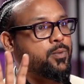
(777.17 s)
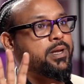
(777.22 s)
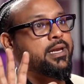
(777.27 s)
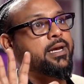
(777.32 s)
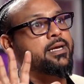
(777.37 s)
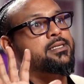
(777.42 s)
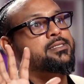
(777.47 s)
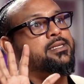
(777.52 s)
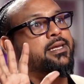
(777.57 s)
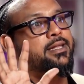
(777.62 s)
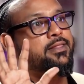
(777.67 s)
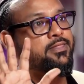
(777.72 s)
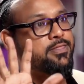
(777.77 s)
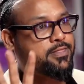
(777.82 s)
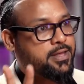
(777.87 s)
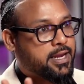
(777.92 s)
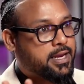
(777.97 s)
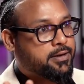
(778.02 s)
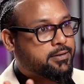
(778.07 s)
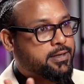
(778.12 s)
When I say
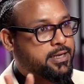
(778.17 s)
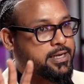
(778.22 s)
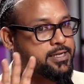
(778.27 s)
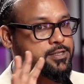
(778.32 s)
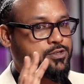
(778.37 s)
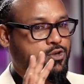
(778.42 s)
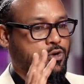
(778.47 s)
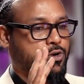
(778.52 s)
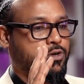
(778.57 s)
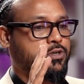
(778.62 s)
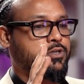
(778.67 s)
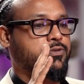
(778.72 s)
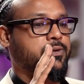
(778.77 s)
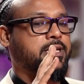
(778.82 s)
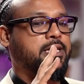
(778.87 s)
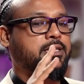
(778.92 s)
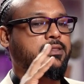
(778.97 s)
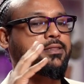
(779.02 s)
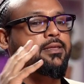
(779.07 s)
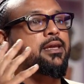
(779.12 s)
there, it's
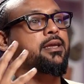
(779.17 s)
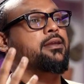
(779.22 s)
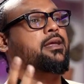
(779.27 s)
already there